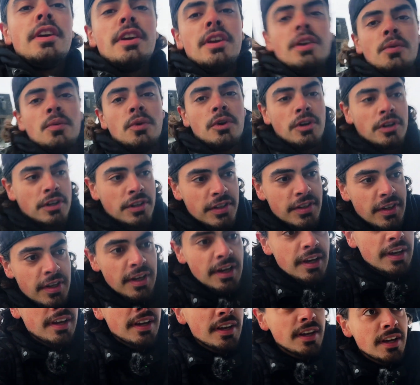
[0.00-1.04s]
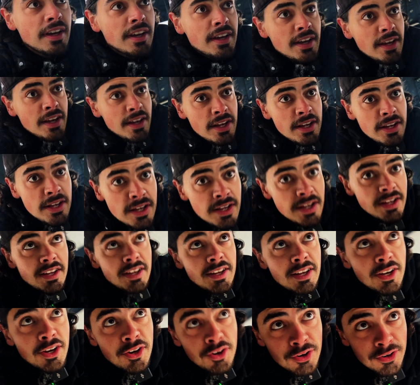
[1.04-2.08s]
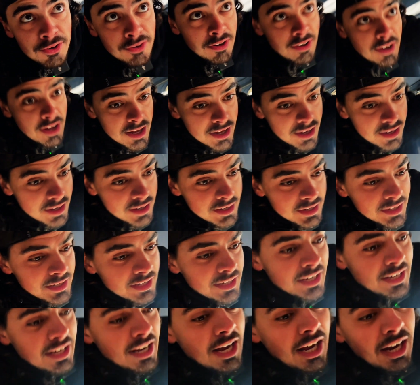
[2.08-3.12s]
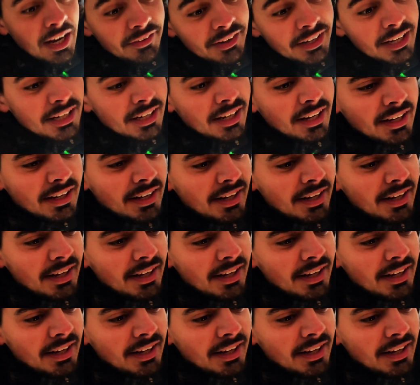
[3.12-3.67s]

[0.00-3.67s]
it works. Cool. I mean,